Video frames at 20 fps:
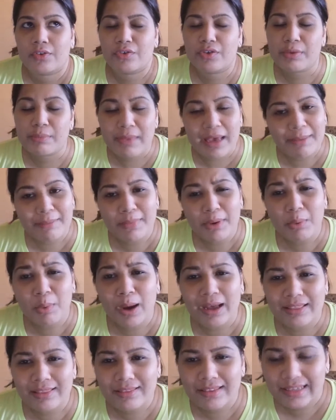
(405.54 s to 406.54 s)
Remember
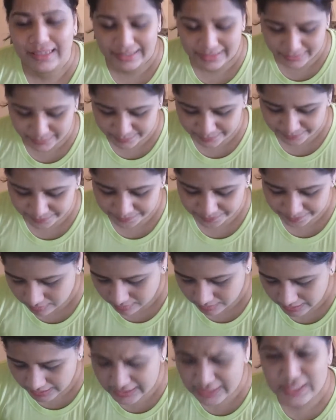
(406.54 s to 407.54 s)
one thing,
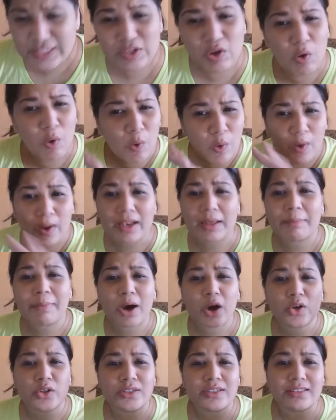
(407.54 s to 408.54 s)
it's all
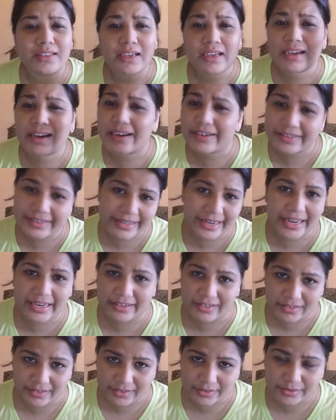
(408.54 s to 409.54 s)
about the
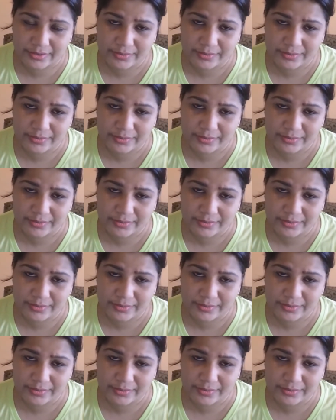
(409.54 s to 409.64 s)
content.